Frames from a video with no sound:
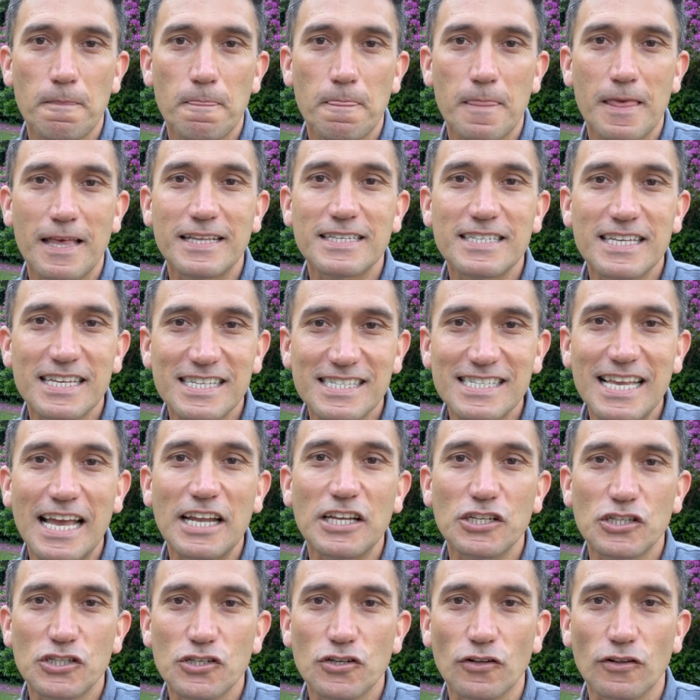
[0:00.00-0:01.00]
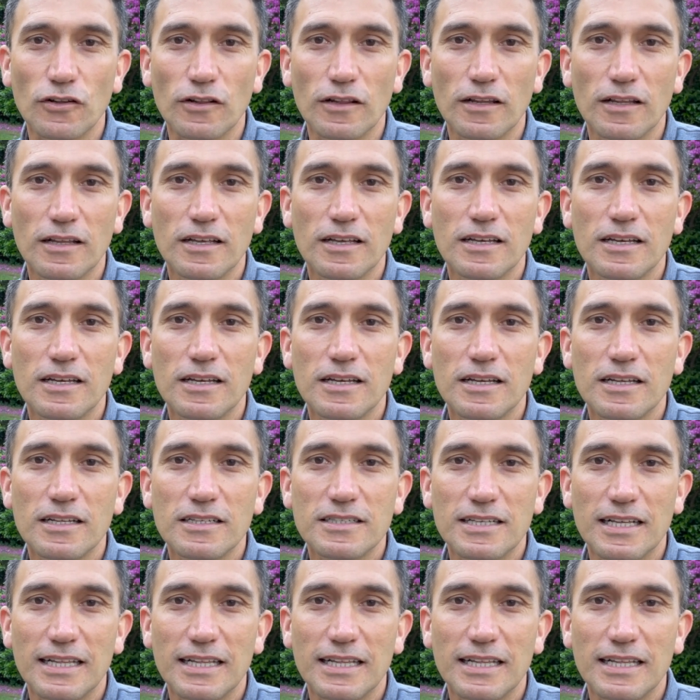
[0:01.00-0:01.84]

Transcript: It's essential to